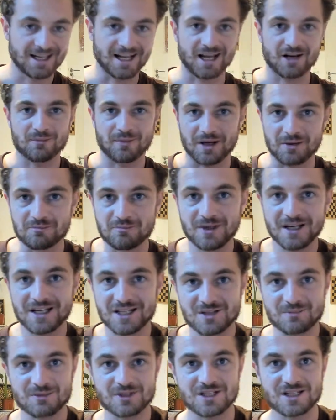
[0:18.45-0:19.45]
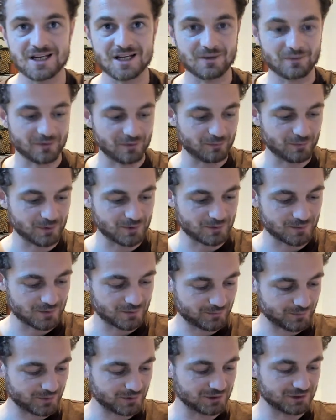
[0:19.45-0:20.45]
And my biggest mistake with
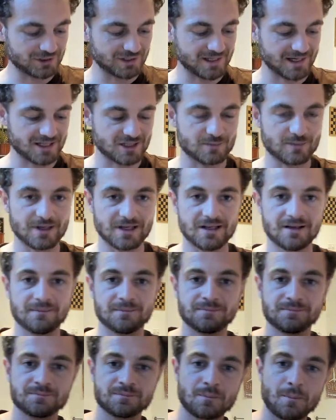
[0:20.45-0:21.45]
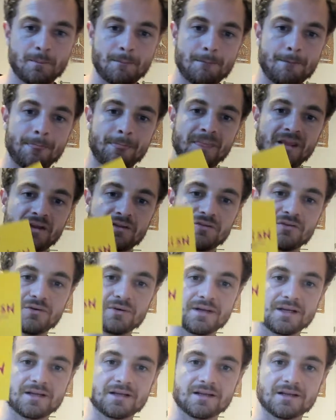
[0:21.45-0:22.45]
Persian has been
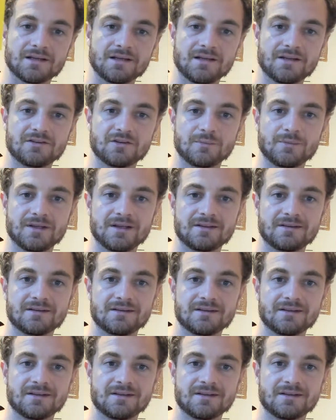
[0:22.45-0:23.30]
doing a little bit